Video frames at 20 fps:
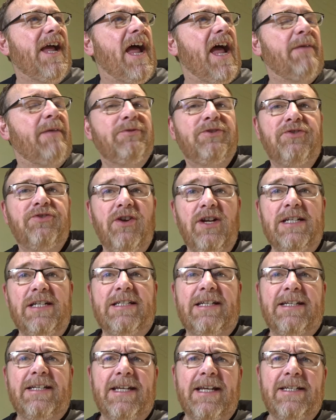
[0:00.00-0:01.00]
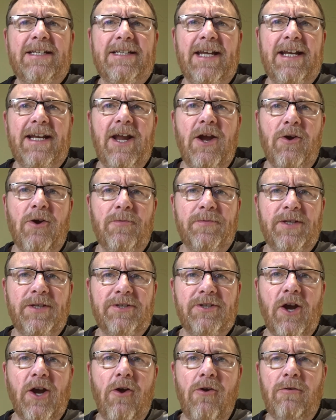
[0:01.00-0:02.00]
I'm struggling to taste any hops
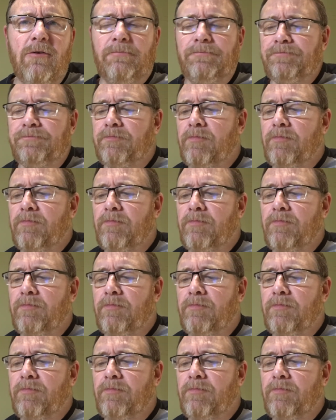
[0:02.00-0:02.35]
at all.